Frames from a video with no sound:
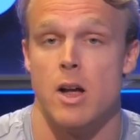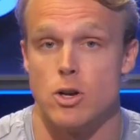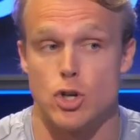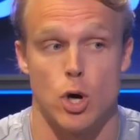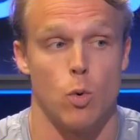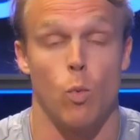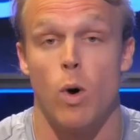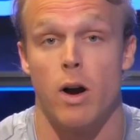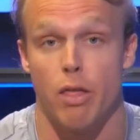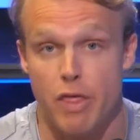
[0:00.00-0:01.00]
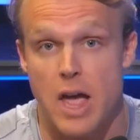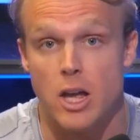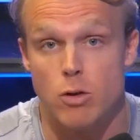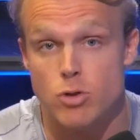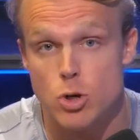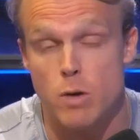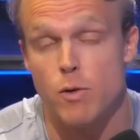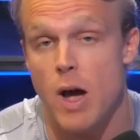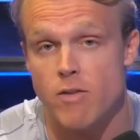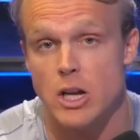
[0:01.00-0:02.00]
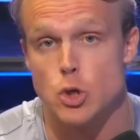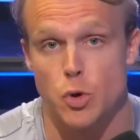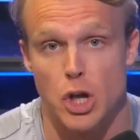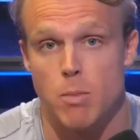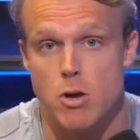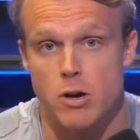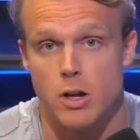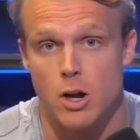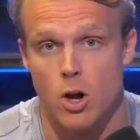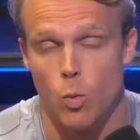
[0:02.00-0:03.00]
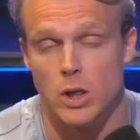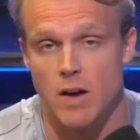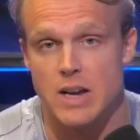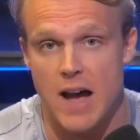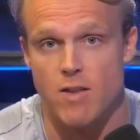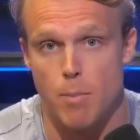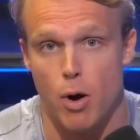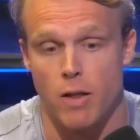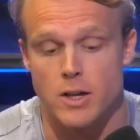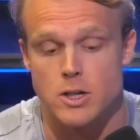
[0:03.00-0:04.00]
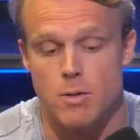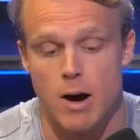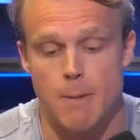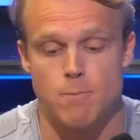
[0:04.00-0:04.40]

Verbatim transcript: So, one, thank you. Two, if you haven't yet joined the community, we'd love to have you a part of this. All right.